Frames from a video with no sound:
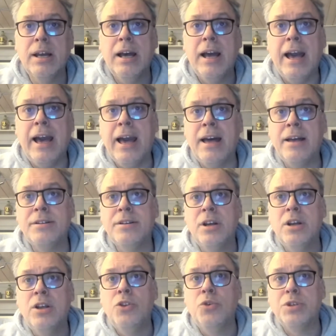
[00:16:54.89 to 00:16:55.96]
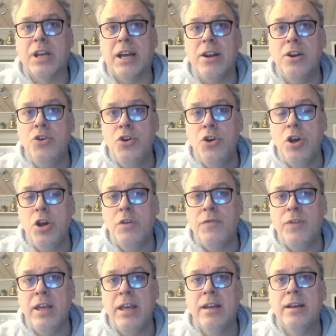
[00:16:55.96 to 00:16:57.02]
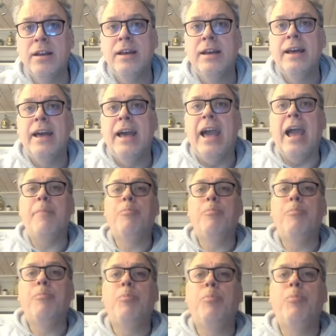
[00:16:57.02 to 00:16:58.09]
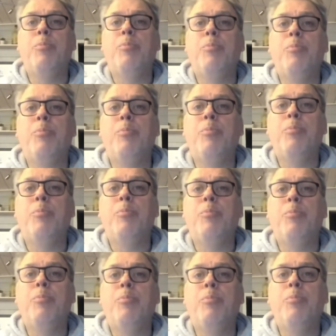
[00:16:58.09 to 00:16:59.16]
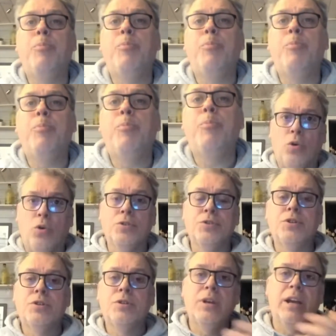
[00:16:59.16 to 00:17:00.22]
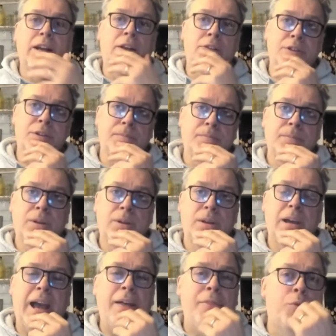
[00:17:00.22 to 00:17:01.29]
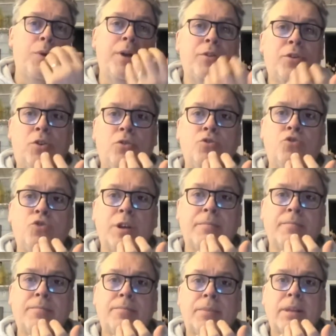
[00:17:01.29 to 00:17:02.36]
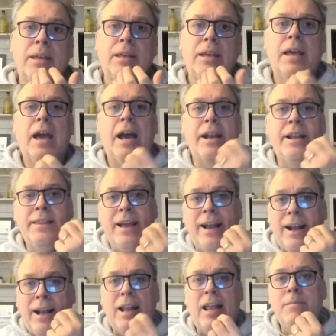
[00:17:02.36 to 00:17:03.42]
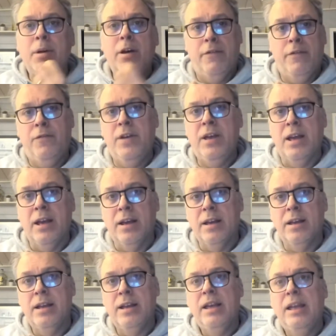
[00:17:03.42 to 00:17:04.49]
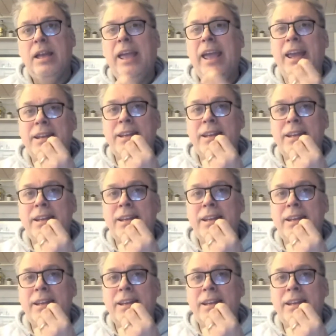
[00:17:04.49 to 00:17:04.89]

And there was a kind of nervy, apprehensive times at court in London and throughout the country. And in that climate of fear, it